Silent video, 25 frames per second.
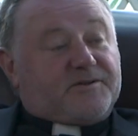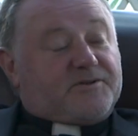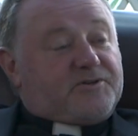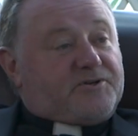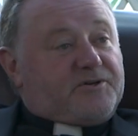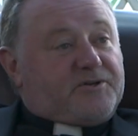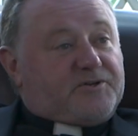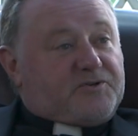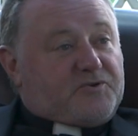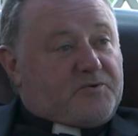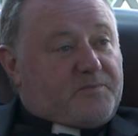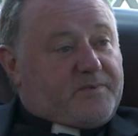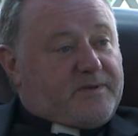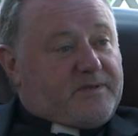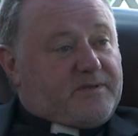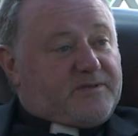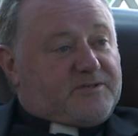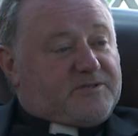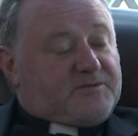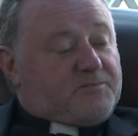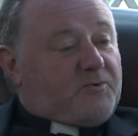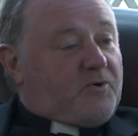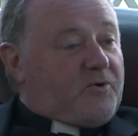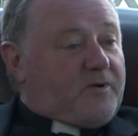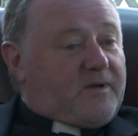So the church will
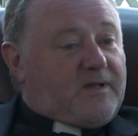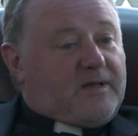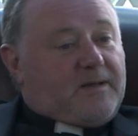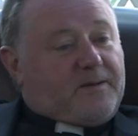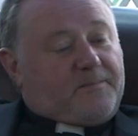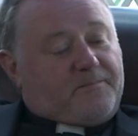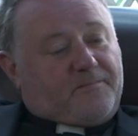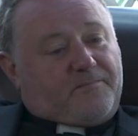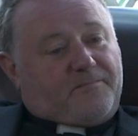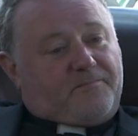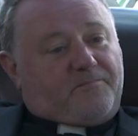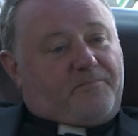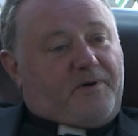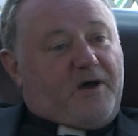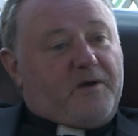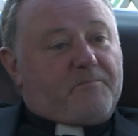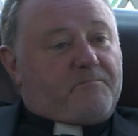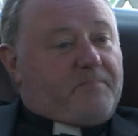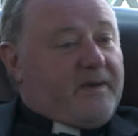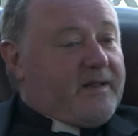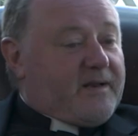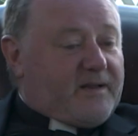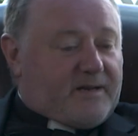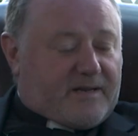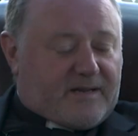be smaller.
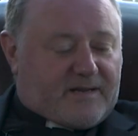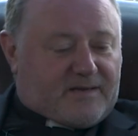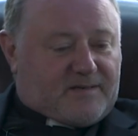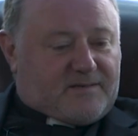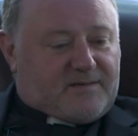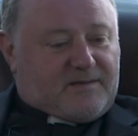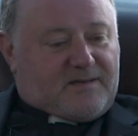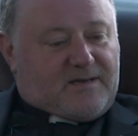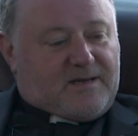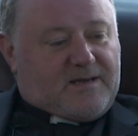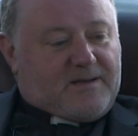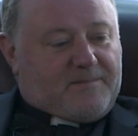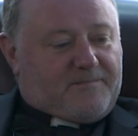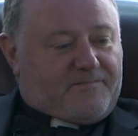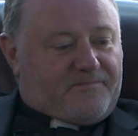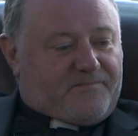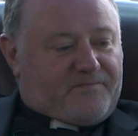Pope Benedict